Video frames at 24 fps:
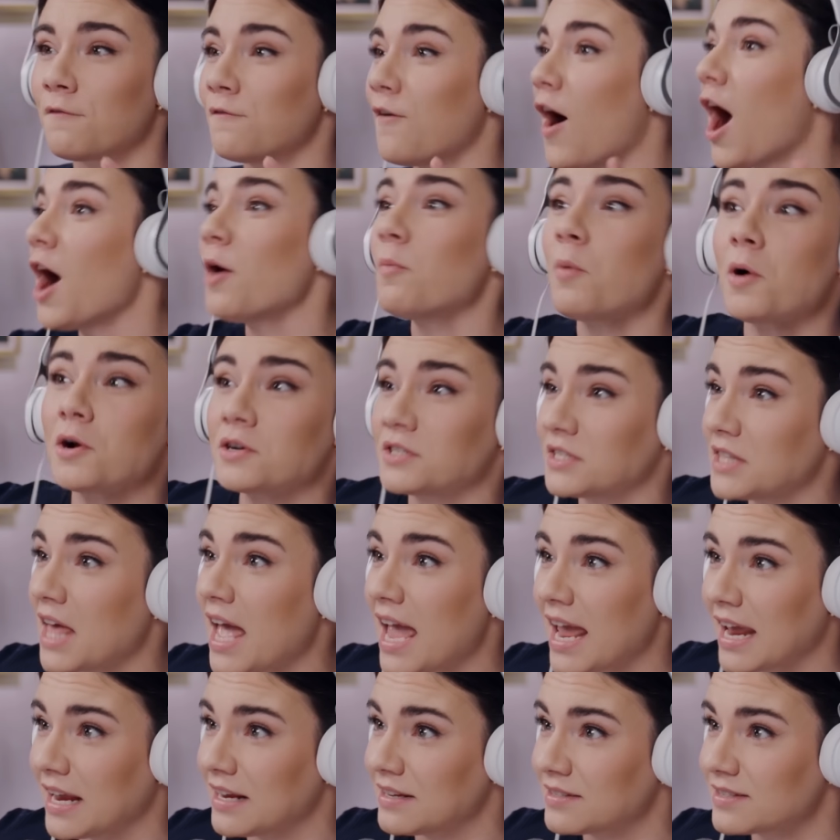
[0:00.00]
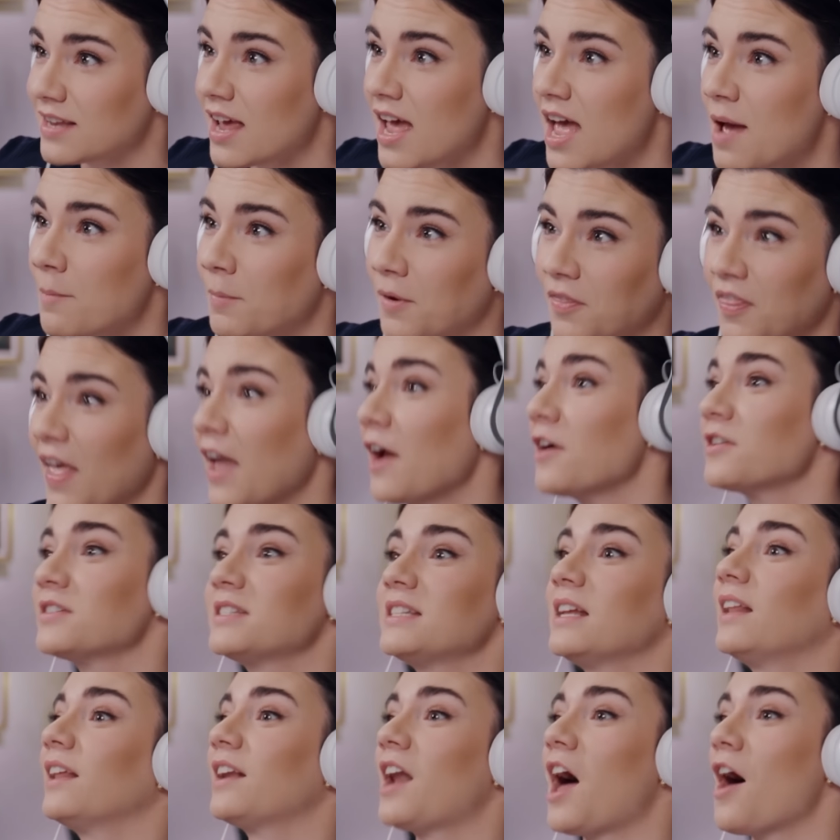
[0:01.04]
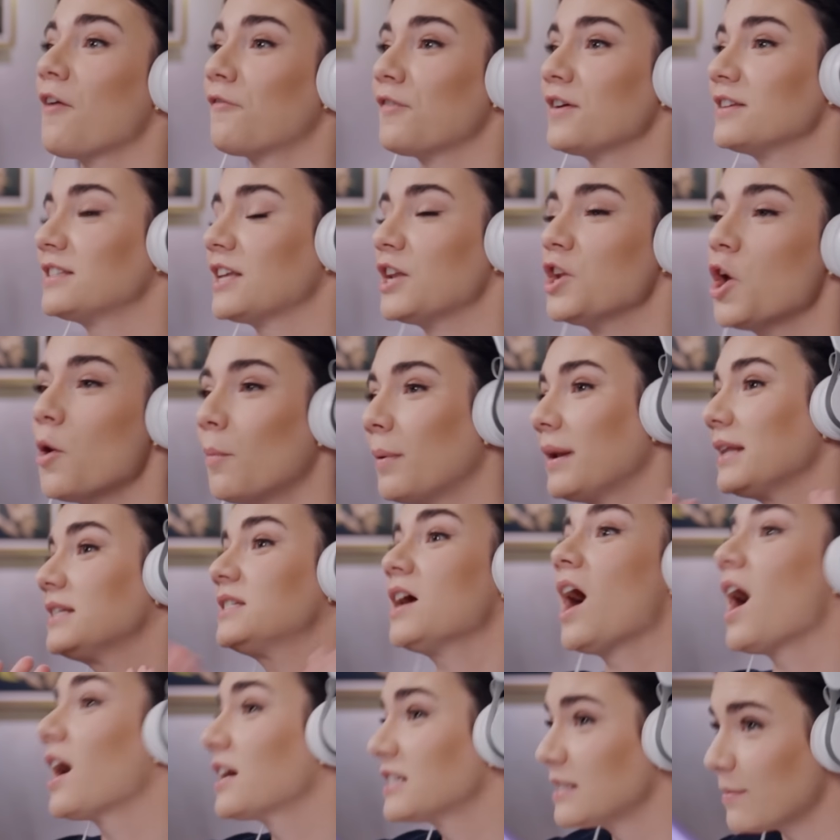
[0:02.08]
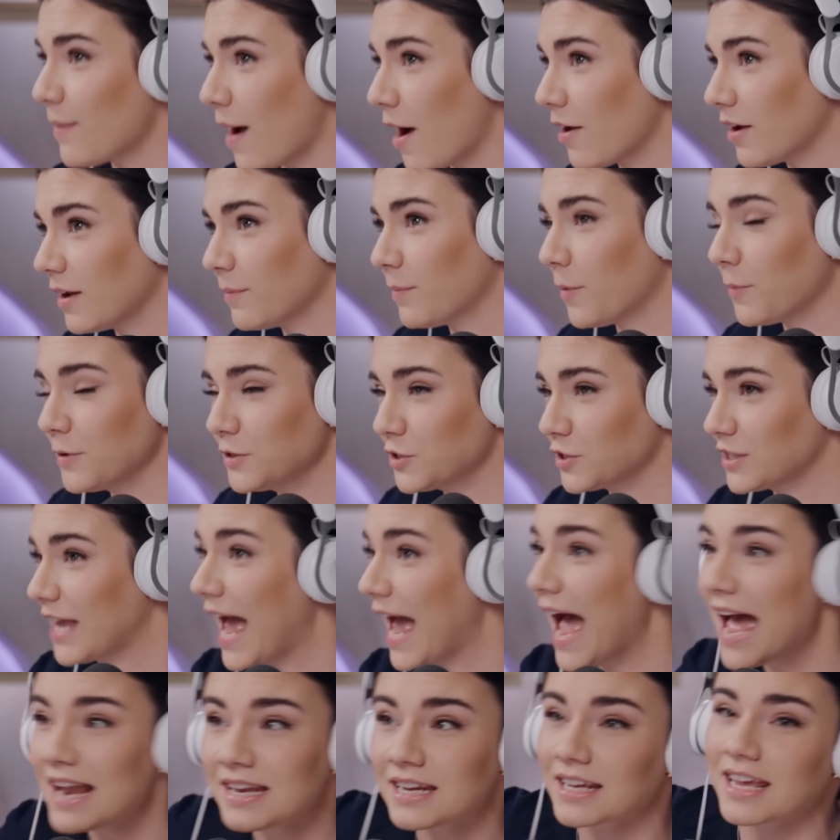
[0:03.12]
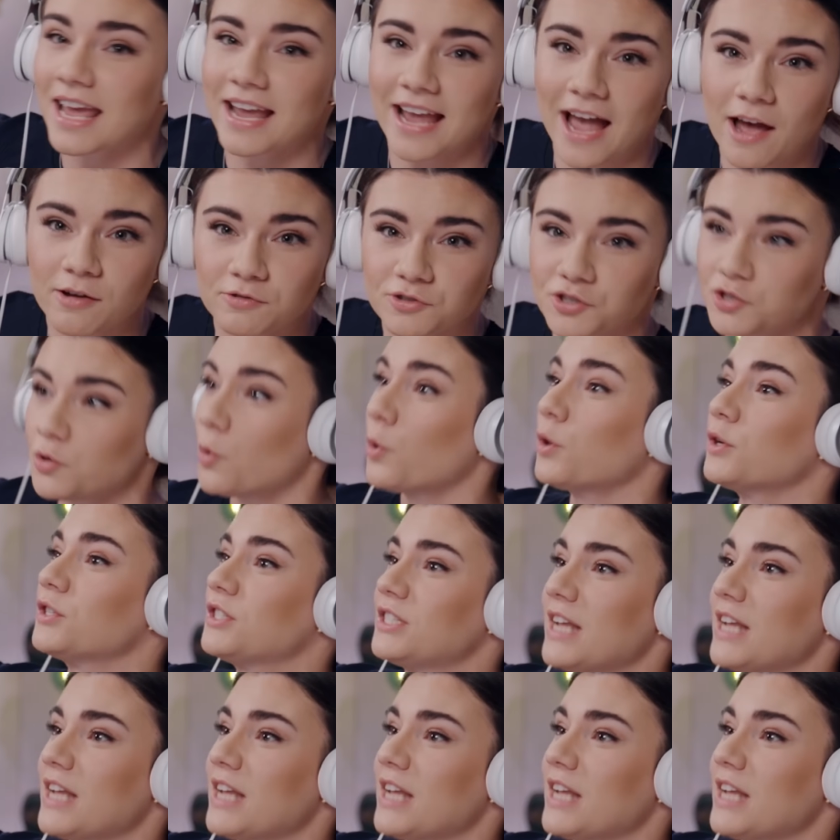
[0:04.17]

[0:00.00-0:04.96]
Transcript: far worse things, but they are still in office and nobody talks about it, but we just had to kick out George